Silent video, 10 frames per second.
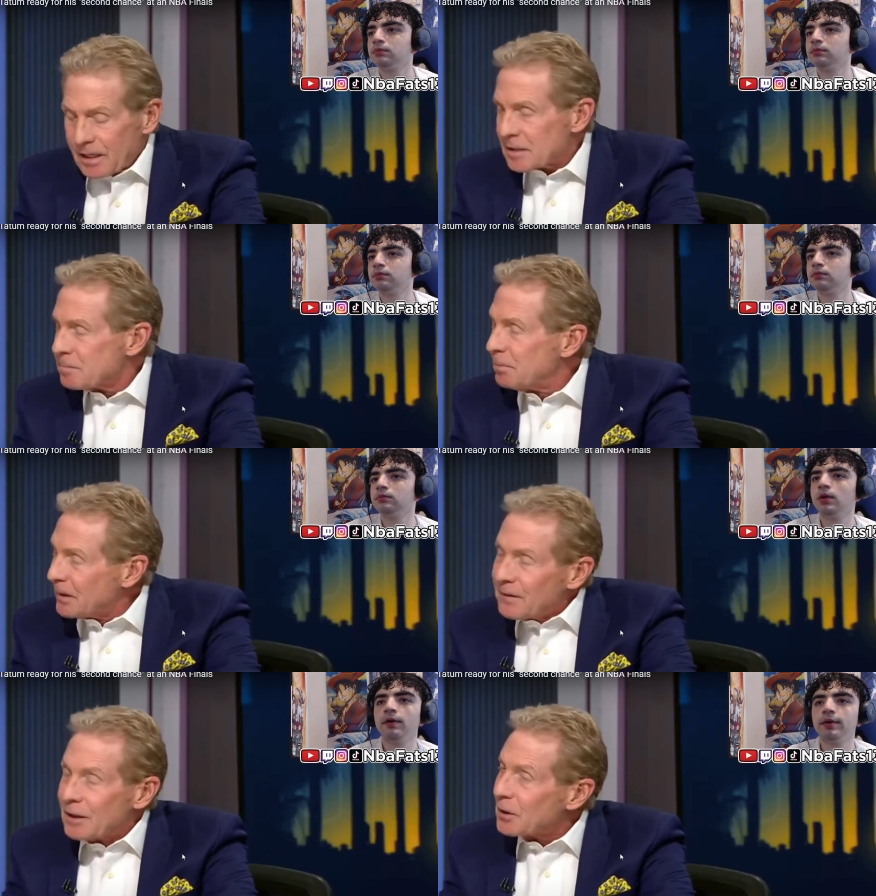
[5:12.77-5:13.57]
Speaker 1: has been
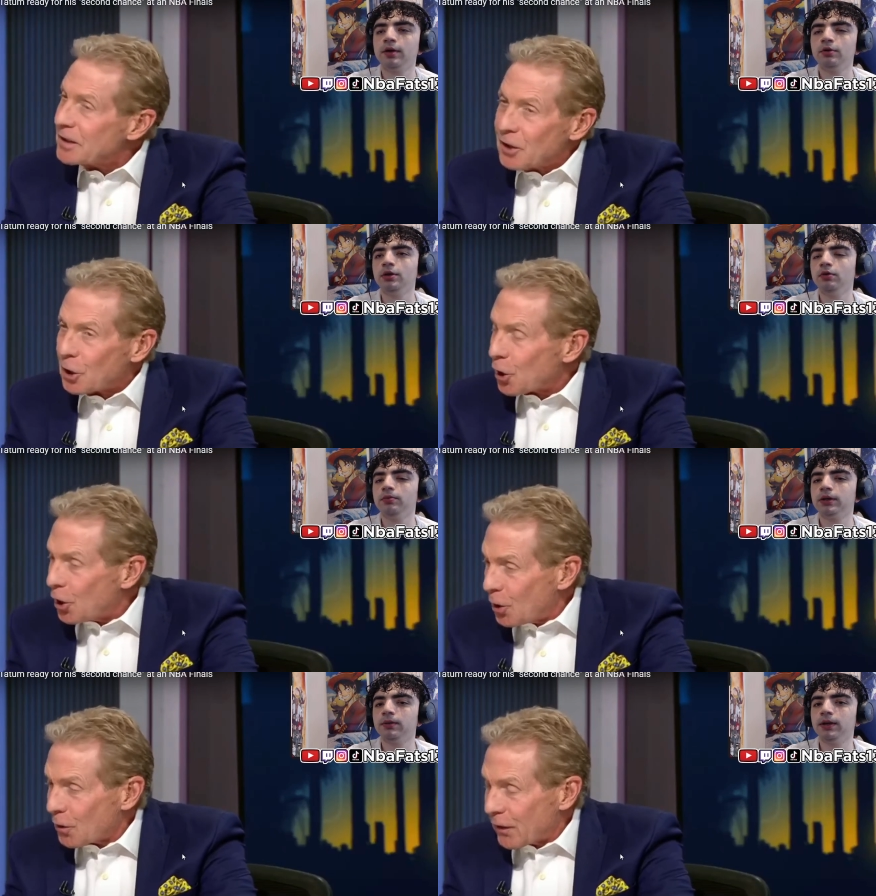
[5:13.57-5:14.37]
there and done
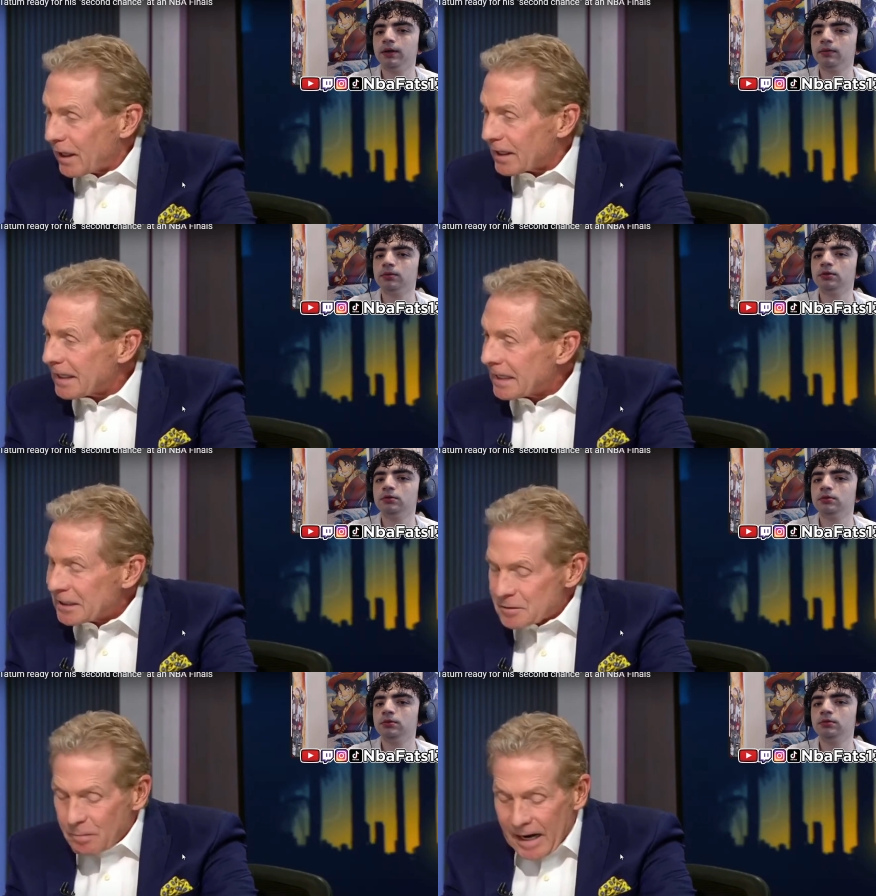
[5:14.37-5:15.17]
all that, and he's
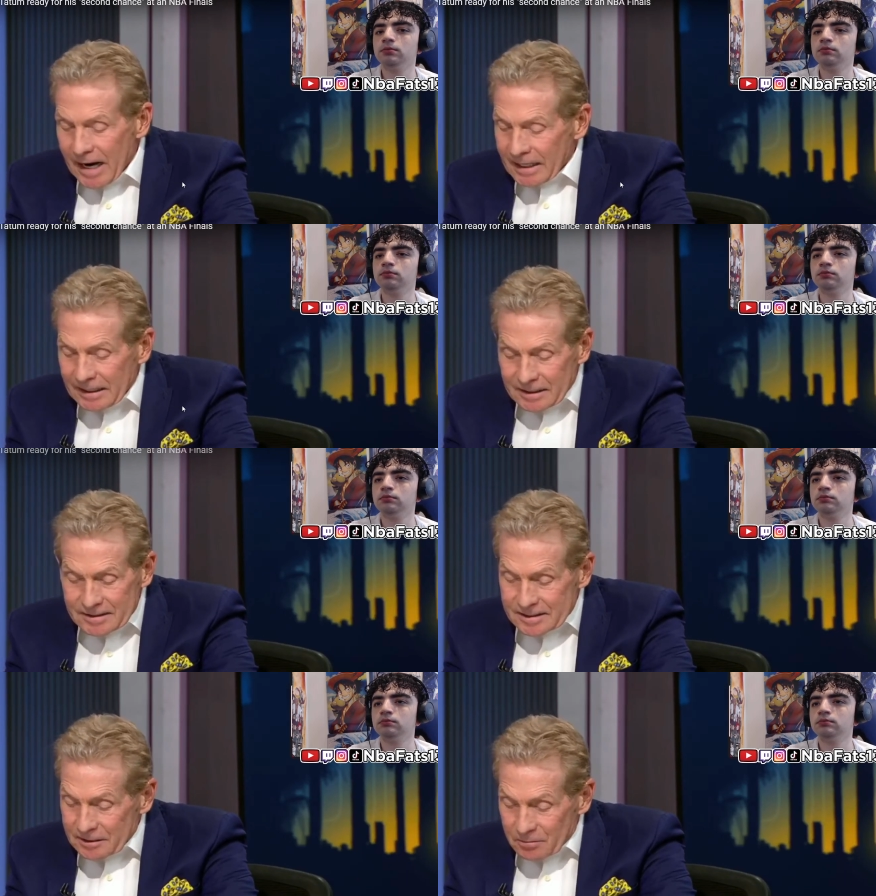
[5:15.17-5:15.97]
back, and he
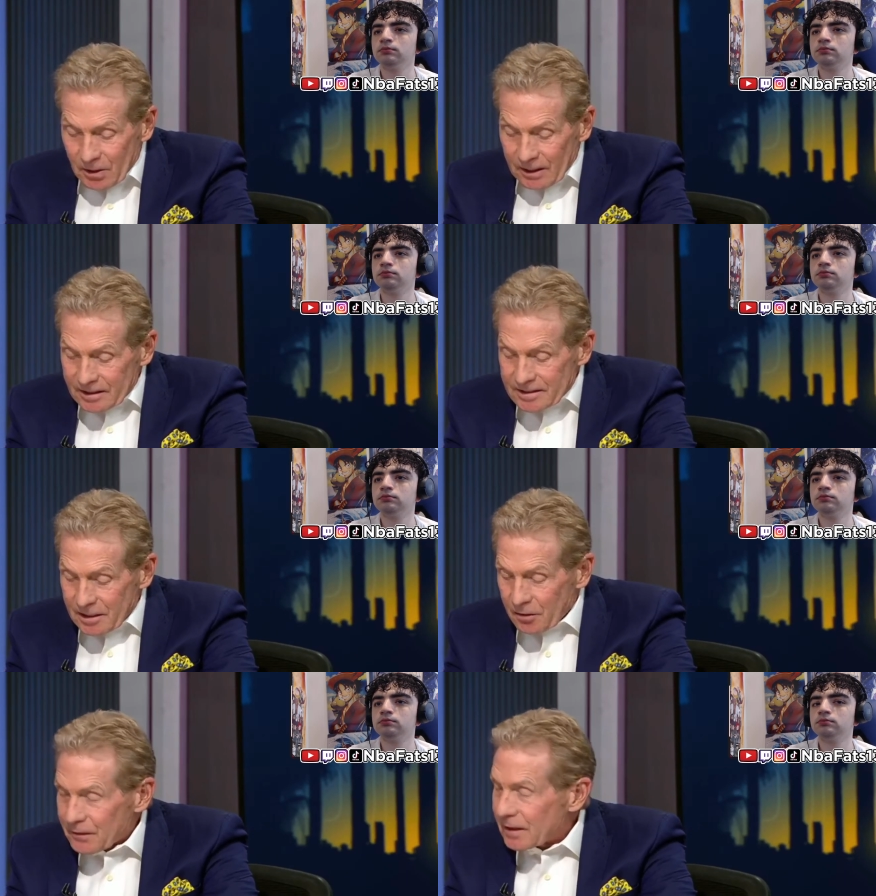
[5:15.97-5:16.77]
seems like he's
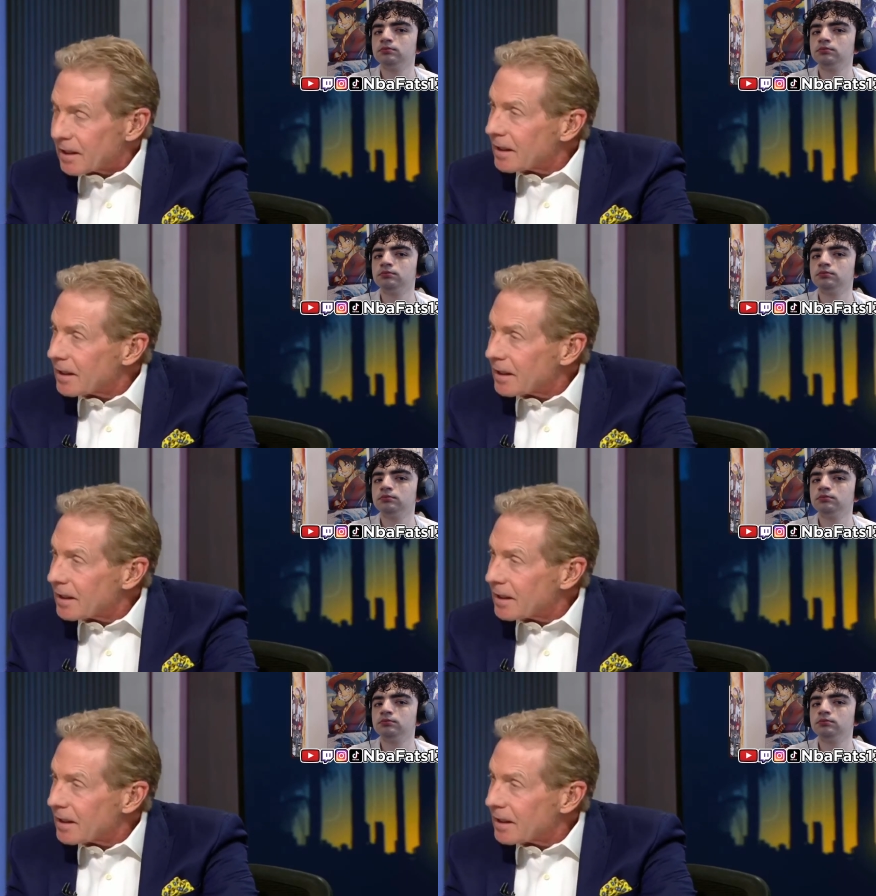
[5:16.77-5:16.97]
healthy. What has